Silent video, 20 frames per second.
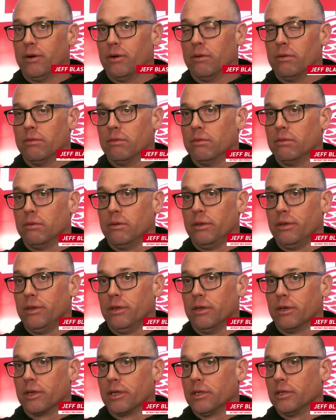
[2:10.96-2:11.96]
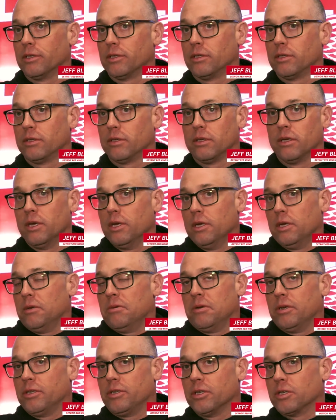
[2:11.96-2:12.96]
you look at this,
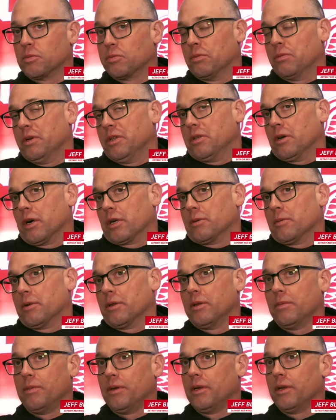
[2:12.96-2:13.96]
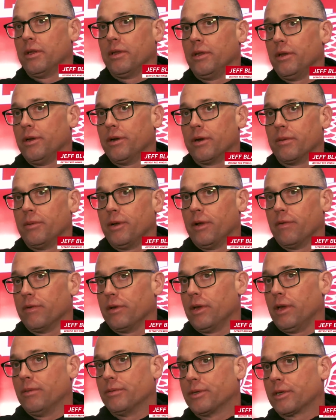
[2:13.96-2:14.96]
it's just what we talked about at the beginning of the year. I mean, every
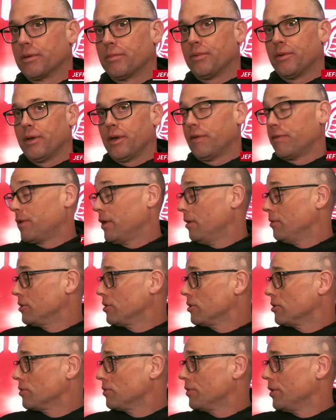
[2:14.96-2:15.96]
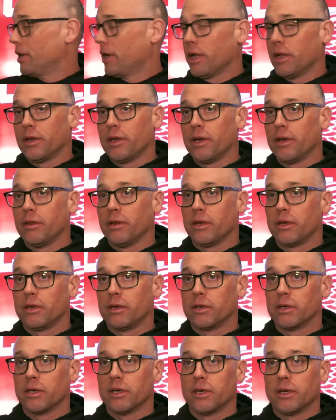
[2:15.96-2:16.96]
game is like a playoff game. It's just the reality. I
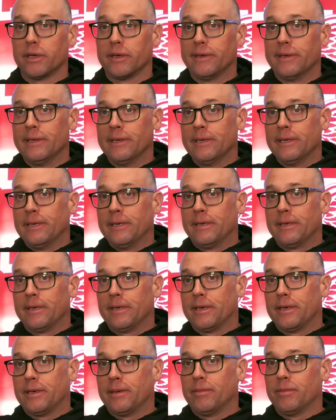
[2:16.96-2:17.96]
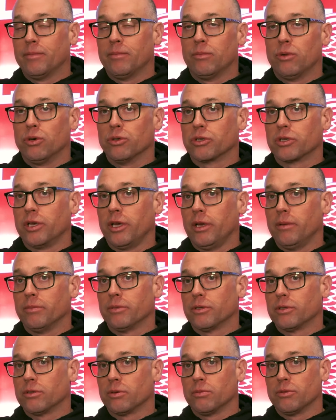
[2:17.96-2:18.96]
think most
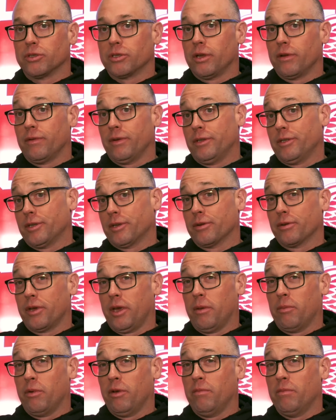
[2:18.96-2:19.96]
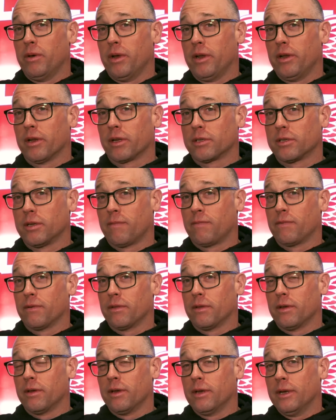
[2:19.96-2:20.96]
games, almost every single game we've been in, except for
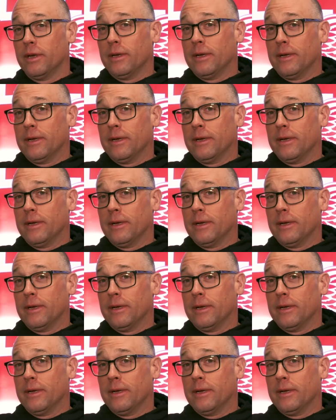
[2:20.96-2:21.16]
the